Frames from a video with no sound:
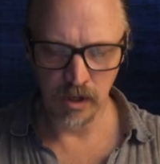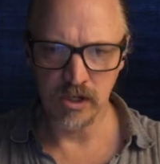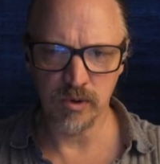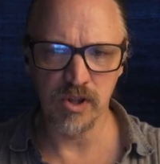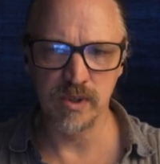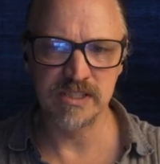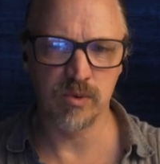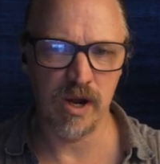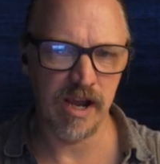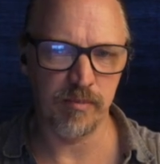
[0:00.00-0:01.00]
One of the reasons
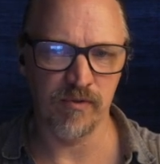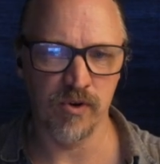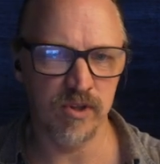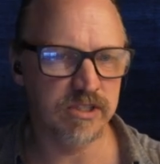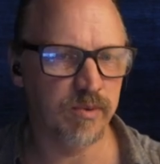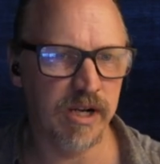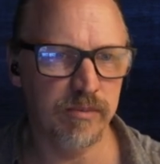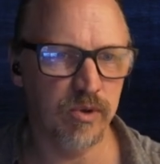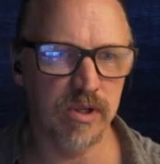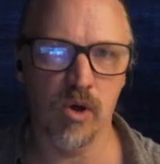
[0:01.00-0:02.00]
why I prefer this when I'm
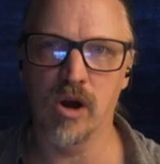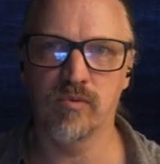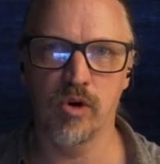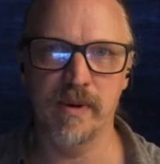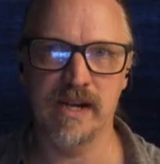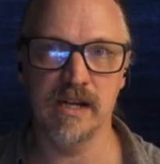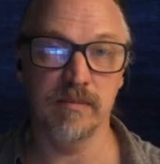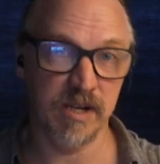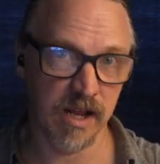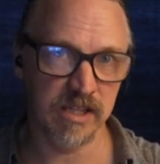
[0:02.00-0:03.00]
doing long form editing.
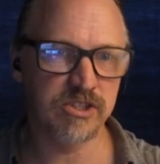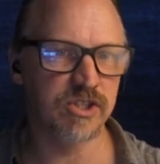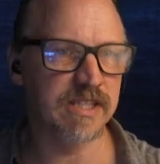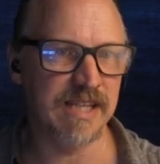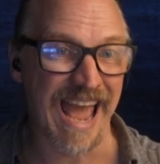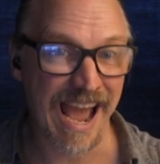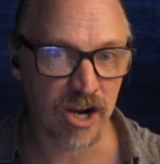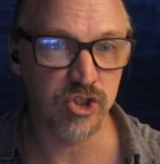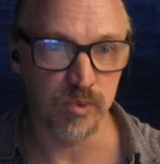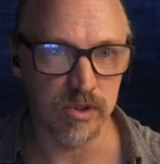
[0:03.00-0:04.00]
But now let's look at the
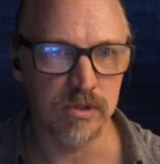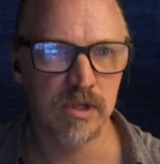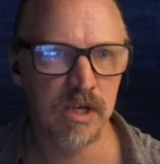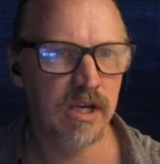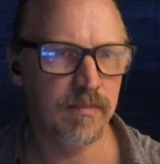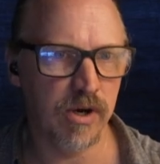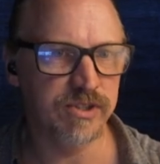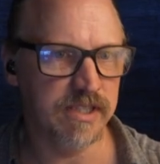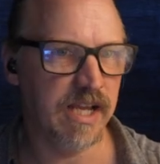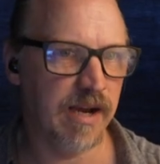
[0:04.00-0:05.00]
actual
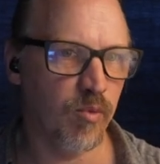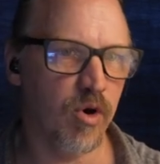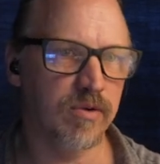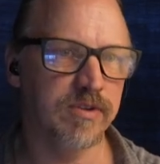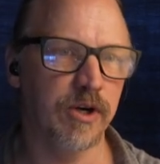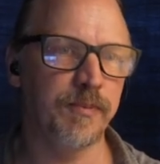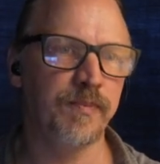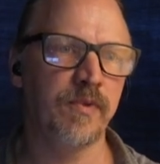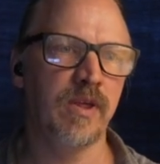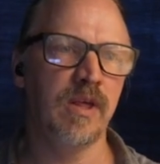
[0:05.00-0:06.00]
multicam workflow.
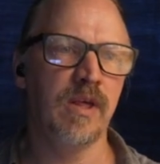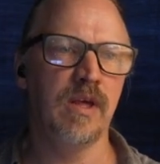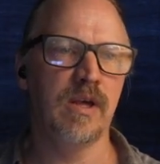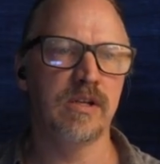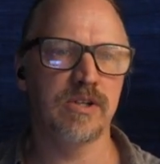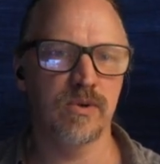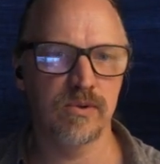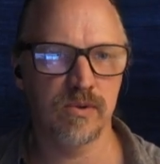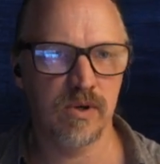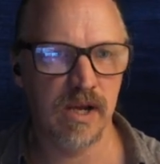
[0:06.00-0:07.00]

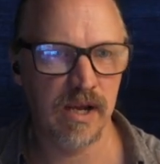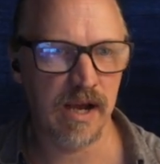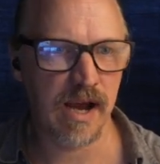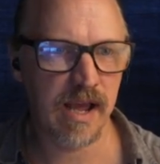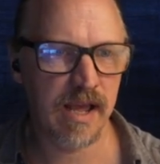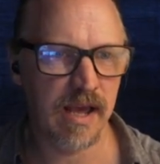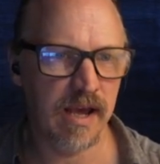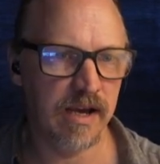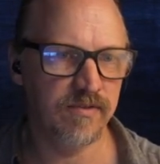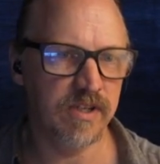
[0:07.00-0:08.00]
So I
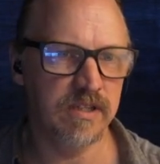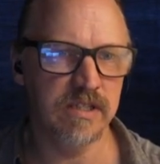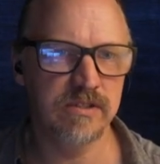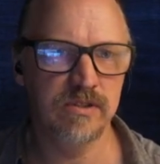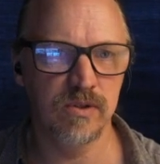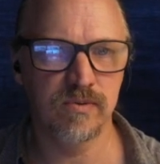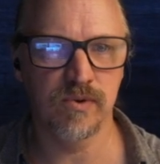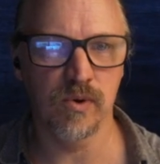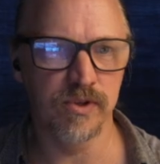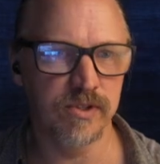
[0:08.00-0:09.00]
have in these two
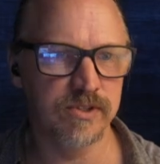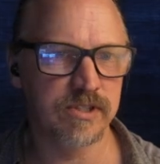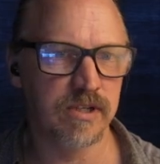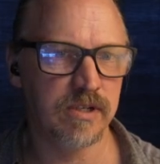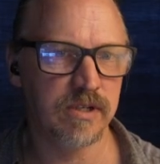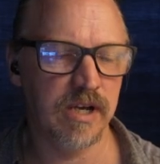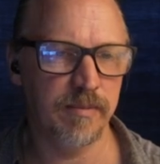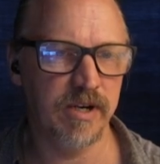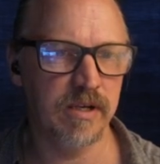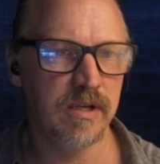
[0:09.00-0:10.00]
folders, I'm
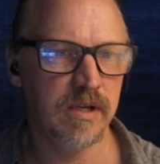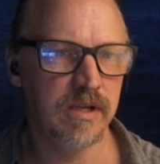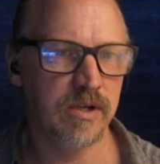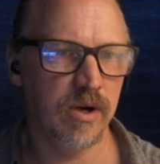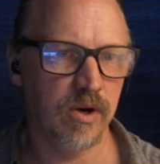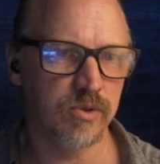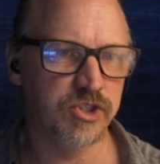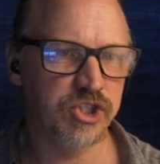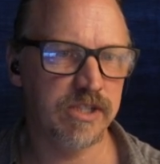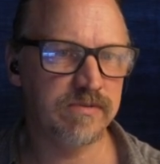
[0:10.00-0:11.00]
going to hold
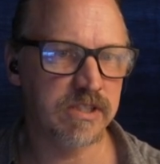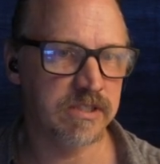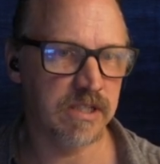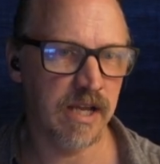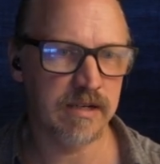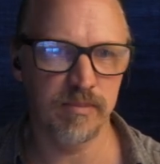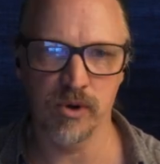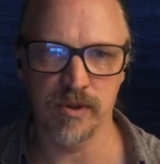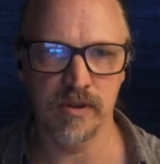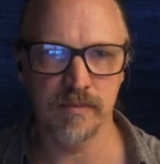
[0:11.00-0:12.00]
shift to select
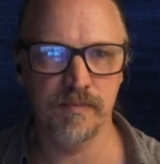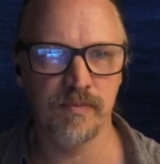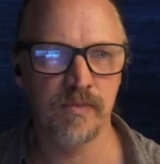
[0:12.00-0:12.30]
both of them.